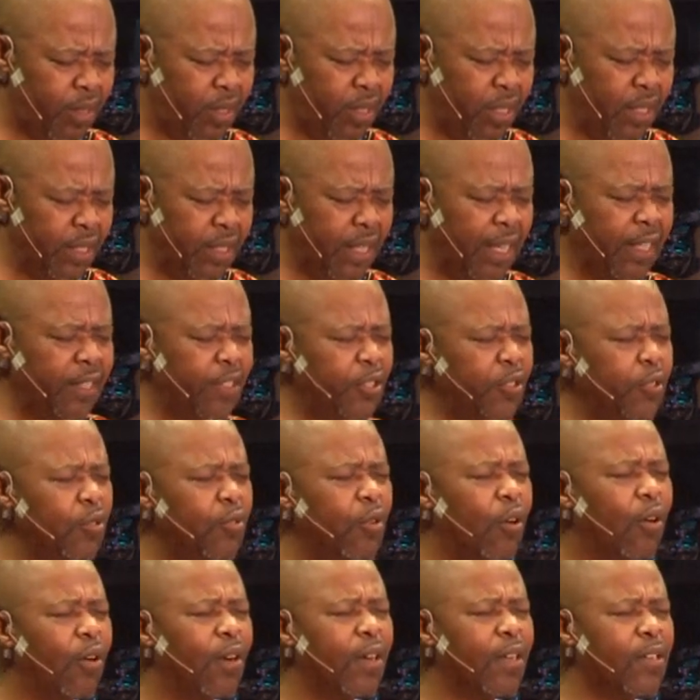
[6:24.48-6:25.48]
That
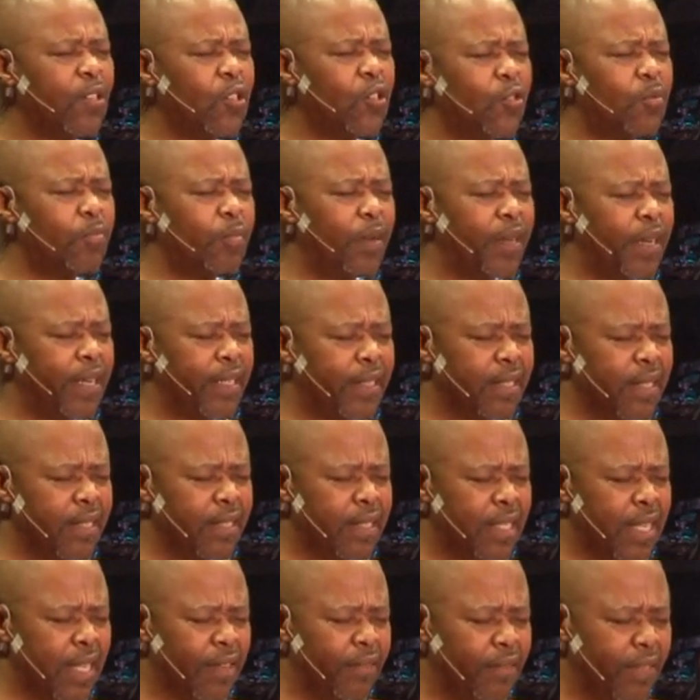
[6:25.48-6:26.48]
you, Holy Spirit,
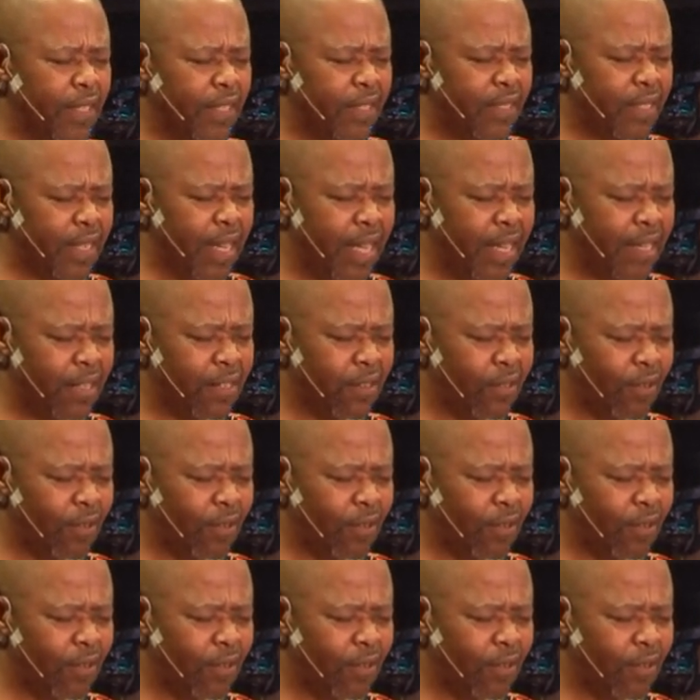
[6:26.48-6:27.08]
as David says,